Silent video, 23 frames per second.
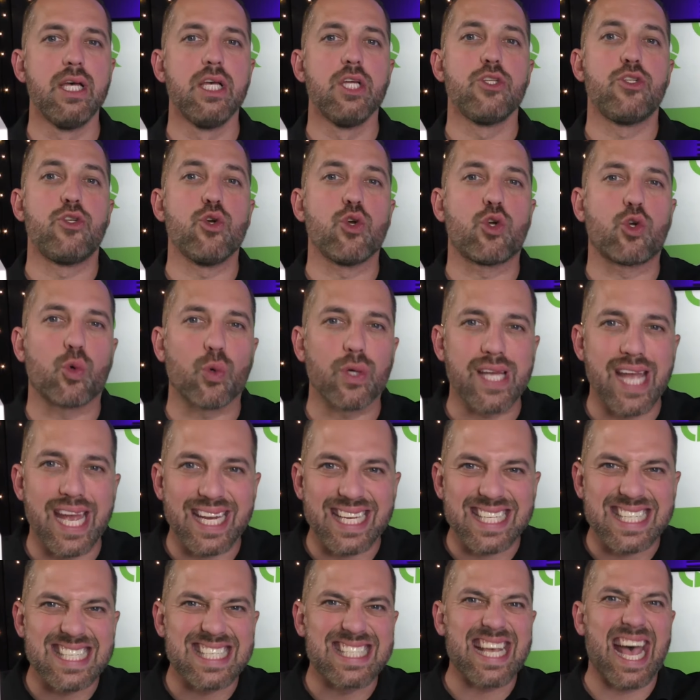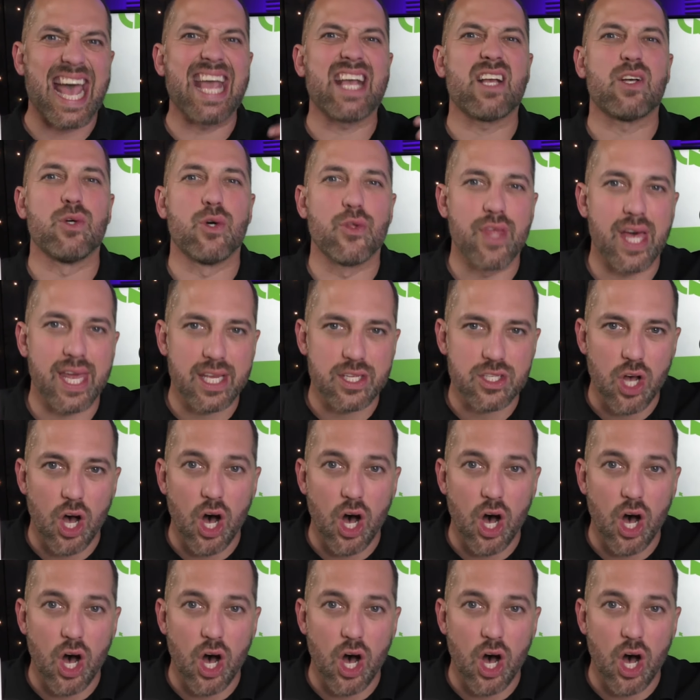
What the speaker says: to create a cycle that is